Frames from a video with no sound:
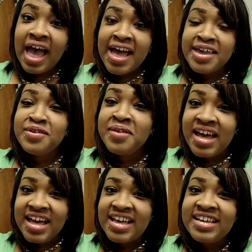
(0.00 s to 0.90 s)
Hi you
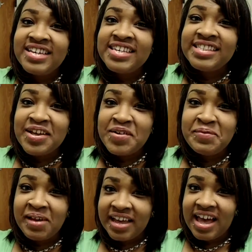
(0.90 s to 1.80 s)
guys. Oh
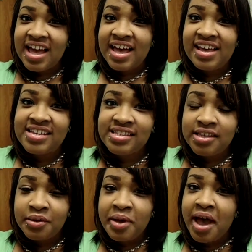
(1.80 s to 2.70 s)
my god.
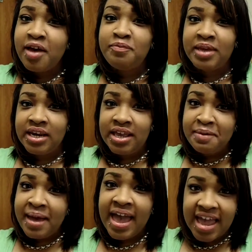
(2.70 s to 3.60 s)
So I've been
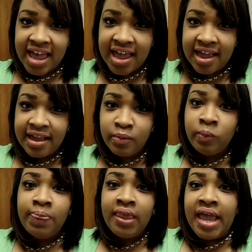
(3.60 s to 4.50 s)
MIA
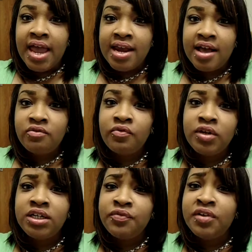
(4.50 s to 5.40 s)
and I
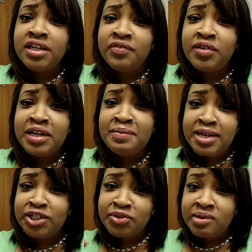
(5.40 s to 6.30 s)
really really really
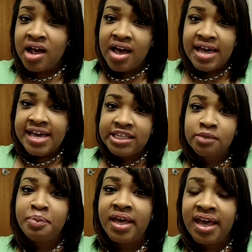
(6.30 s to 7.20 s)
miss you guys
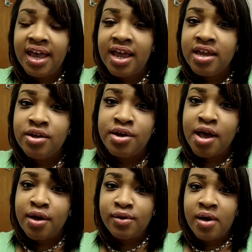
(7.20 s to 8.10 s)
but you
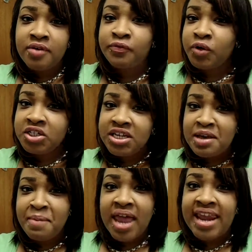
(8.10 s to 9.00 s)
know unfortunately
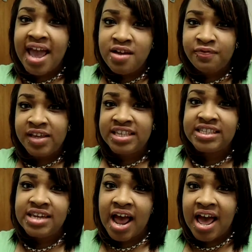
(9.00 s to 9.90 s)
my life is
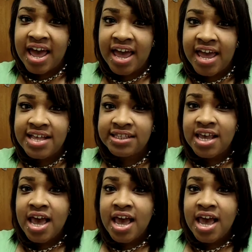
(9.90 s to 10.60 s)
not